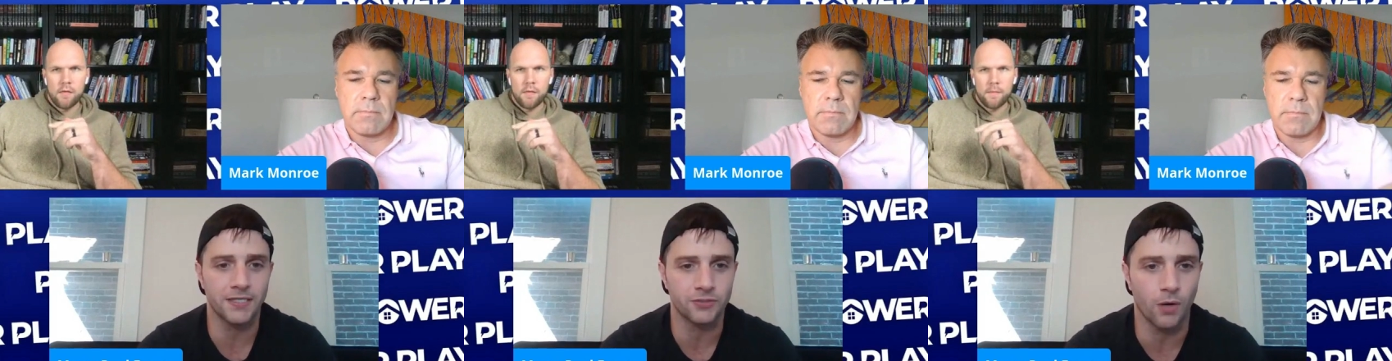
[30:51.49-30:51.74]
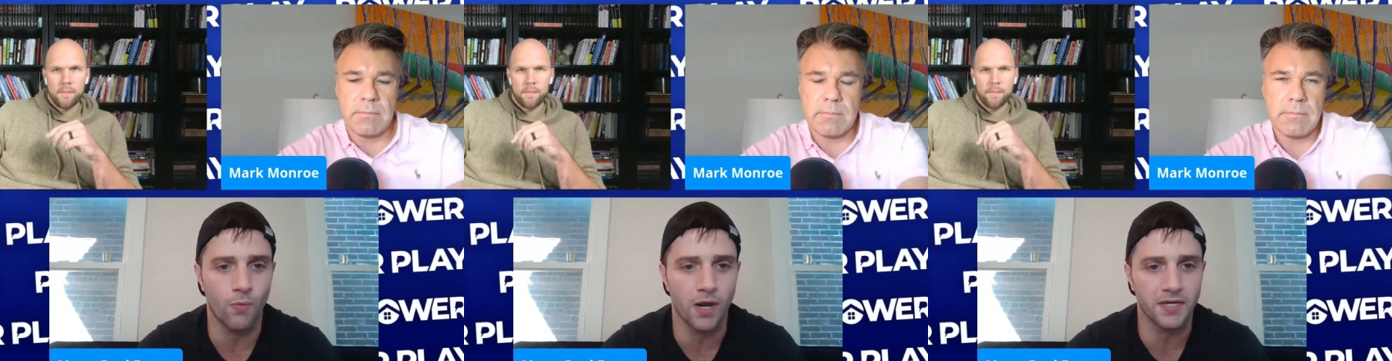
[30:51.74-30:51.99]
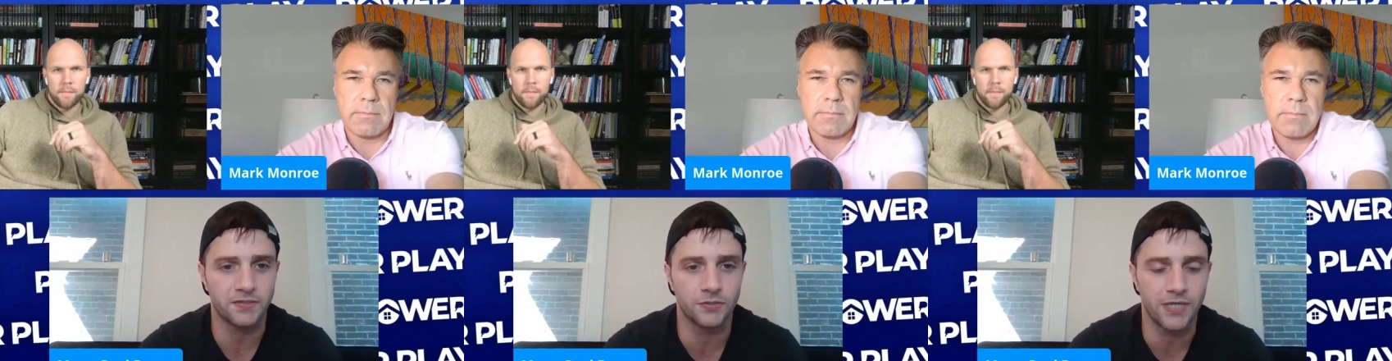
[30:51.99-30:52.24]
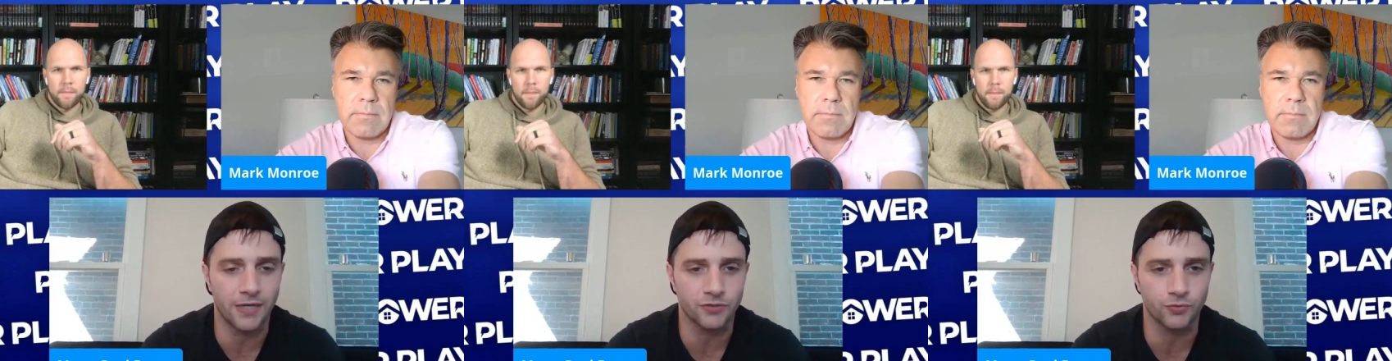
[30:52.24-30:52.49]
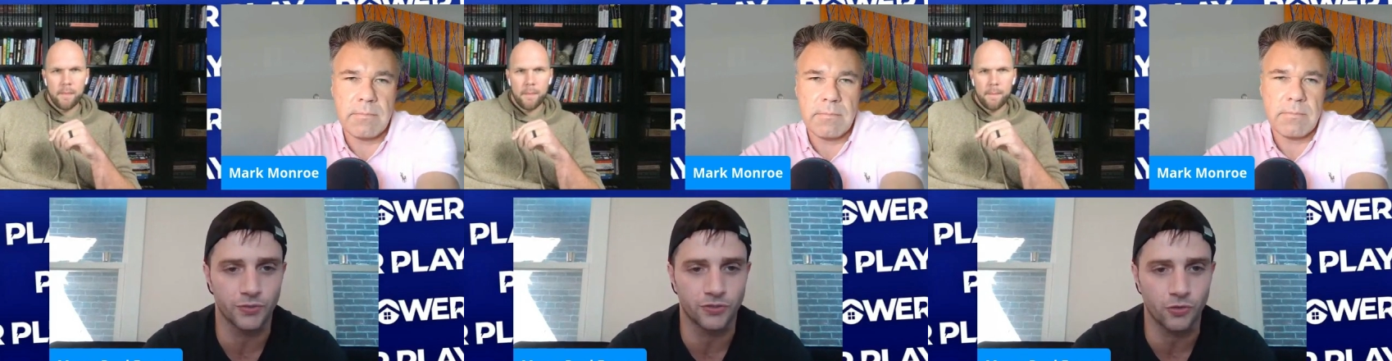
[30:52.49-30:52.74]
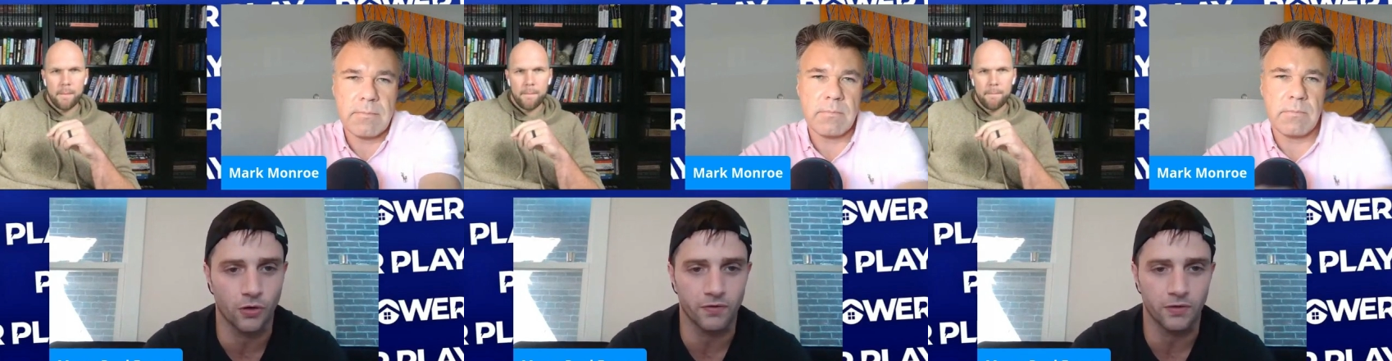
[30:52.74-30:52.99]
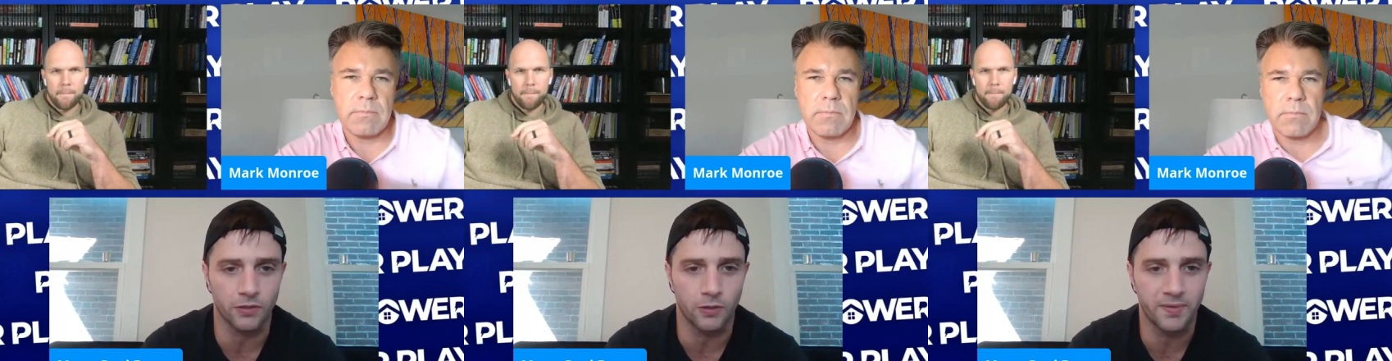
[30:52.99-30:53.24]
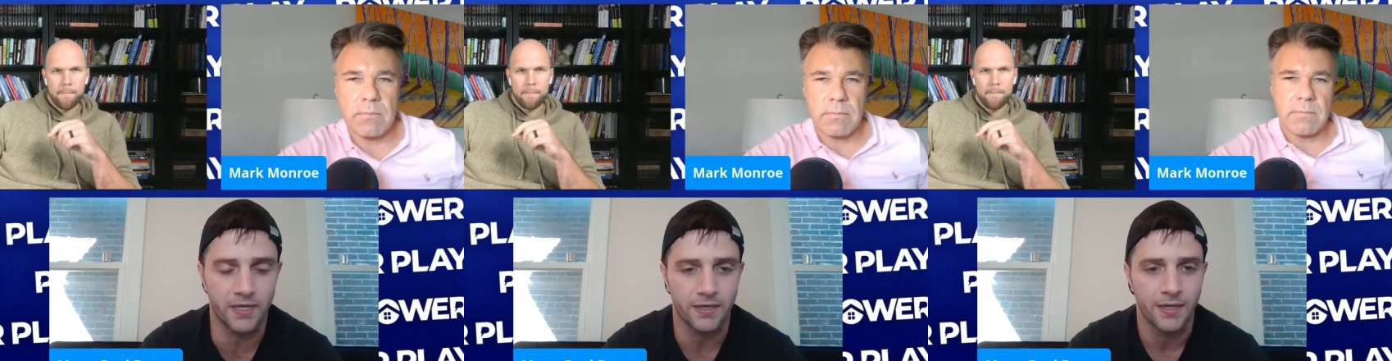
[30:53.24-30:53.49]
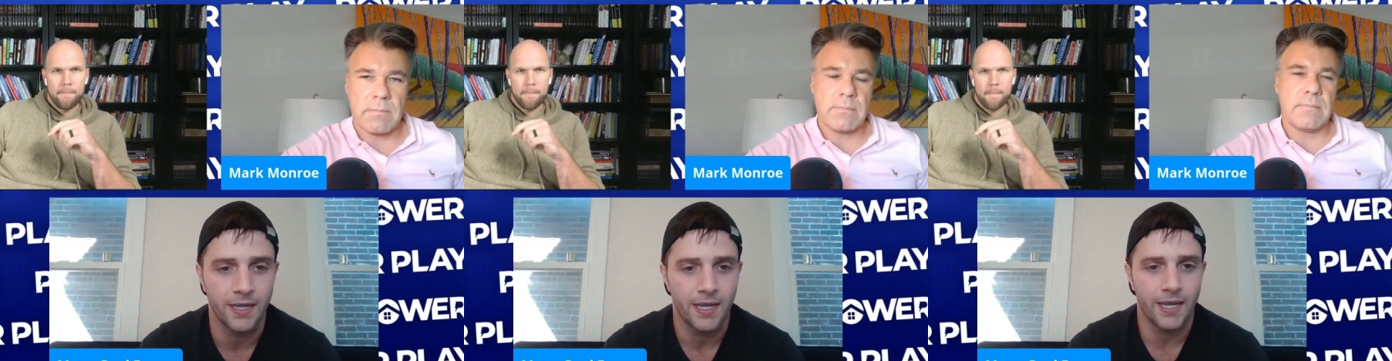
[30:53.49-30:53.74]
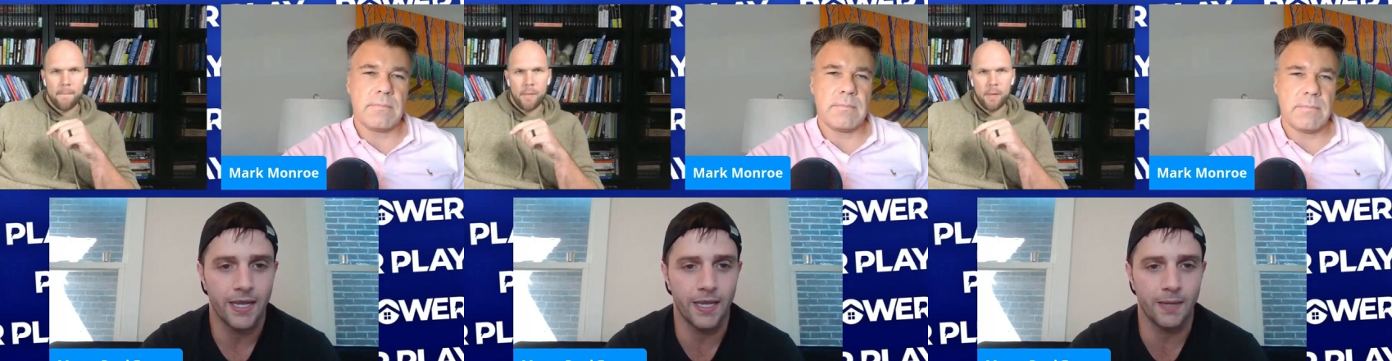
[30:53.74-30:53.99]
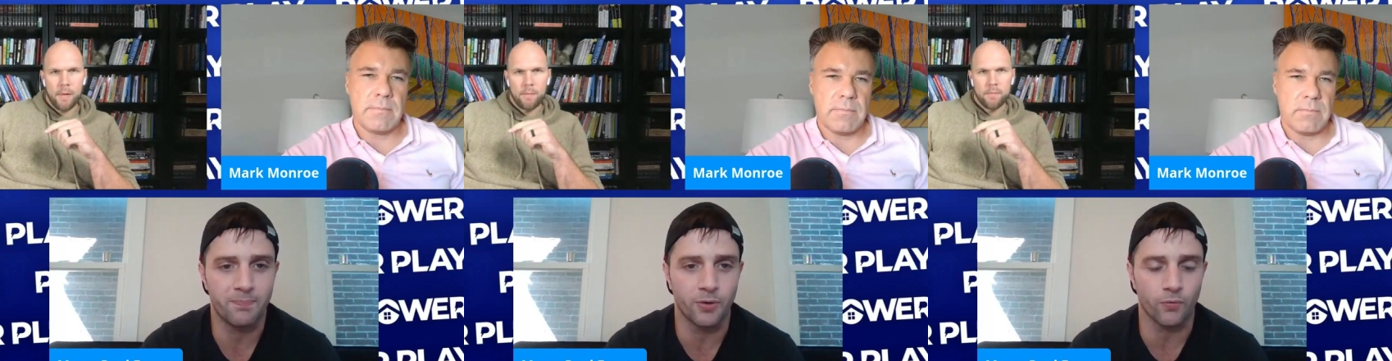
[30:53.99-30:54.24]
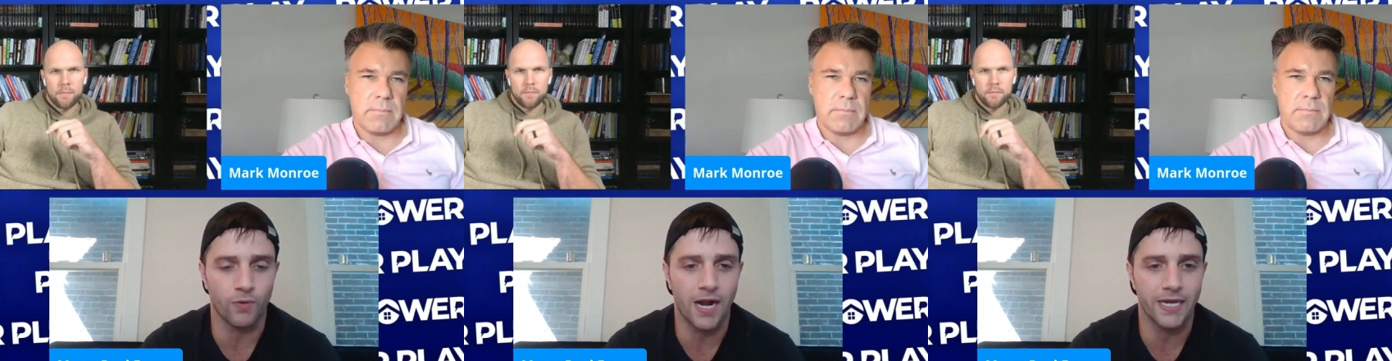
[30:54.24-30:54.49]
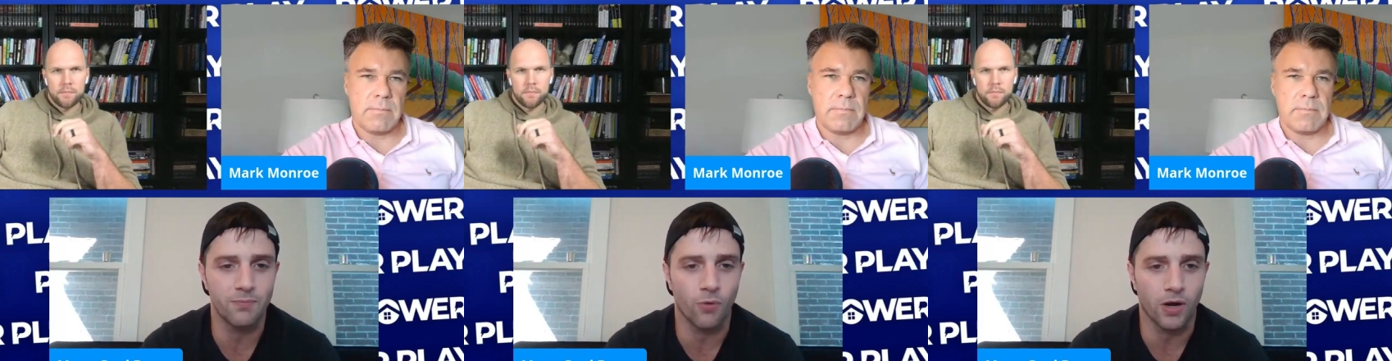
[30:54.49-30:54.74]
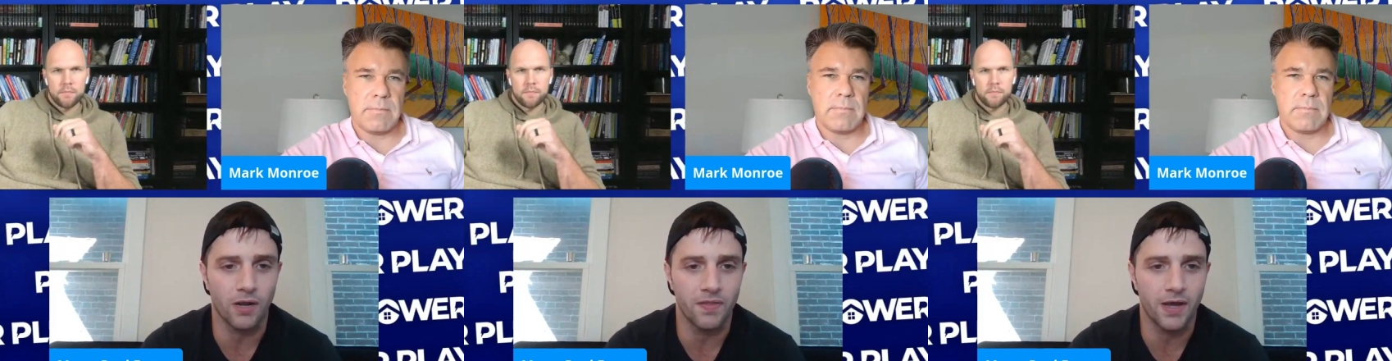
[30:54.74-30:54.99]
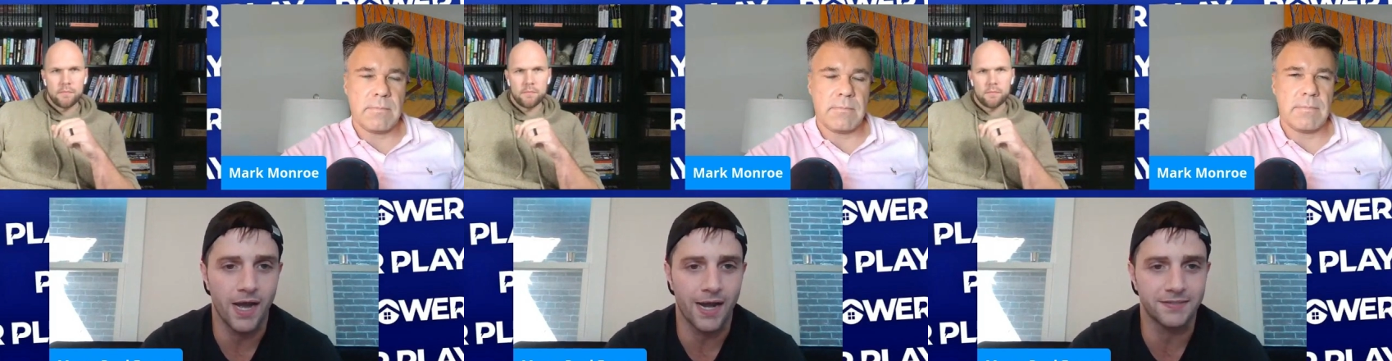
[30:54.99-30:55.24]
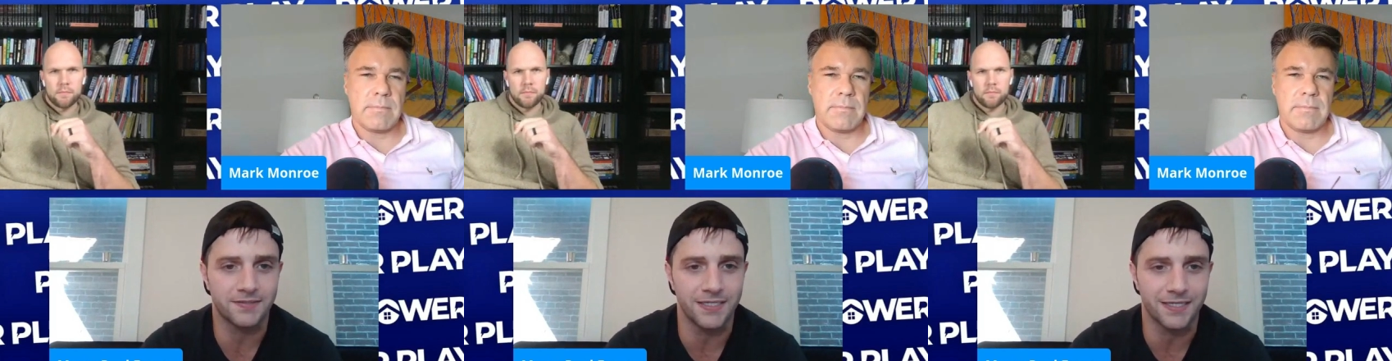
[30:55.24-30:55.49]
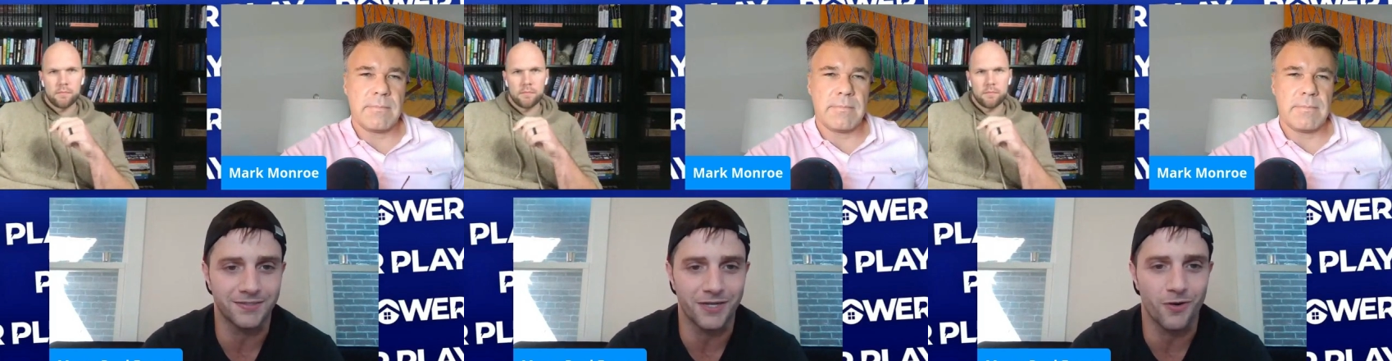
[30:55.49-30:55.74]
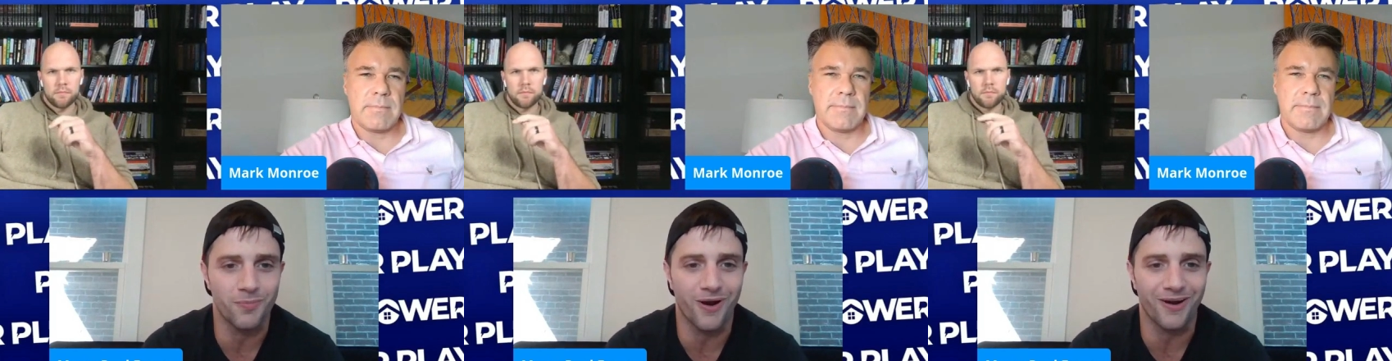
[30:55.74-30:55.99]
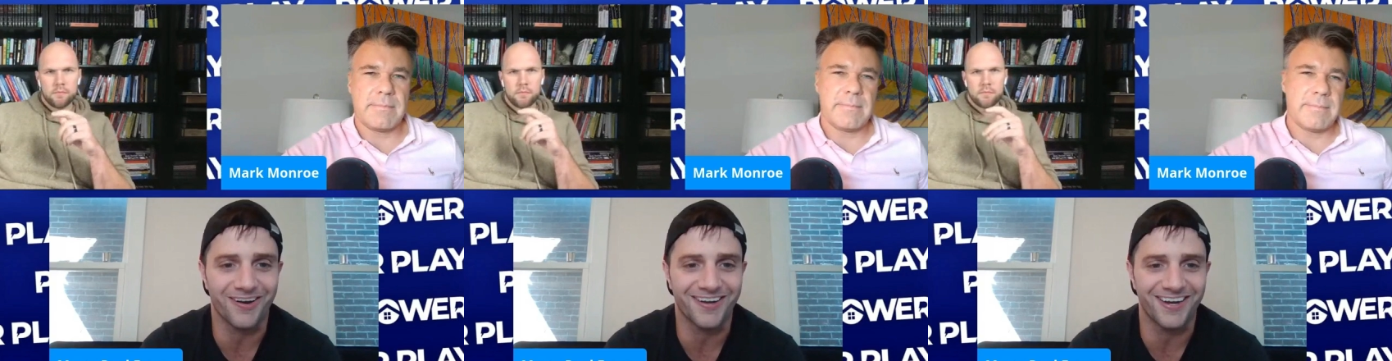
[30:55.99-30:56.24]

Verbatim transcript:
Speaker 1: So I wanted to now switch over a little bit and put Ronnie more on the hot seat, because I know Mark,